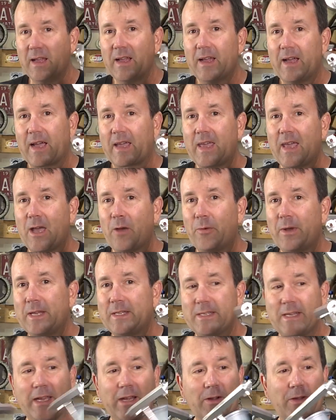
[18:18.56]
I can't wait
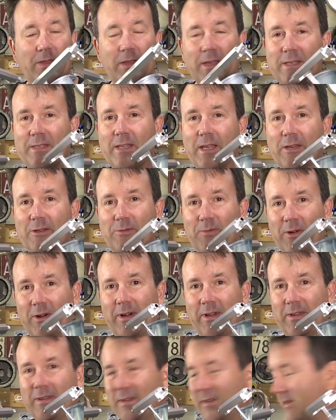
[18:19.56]
to hear these things
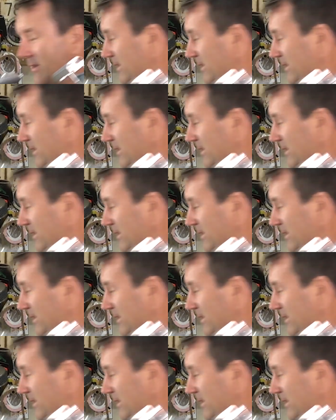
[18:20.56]
run.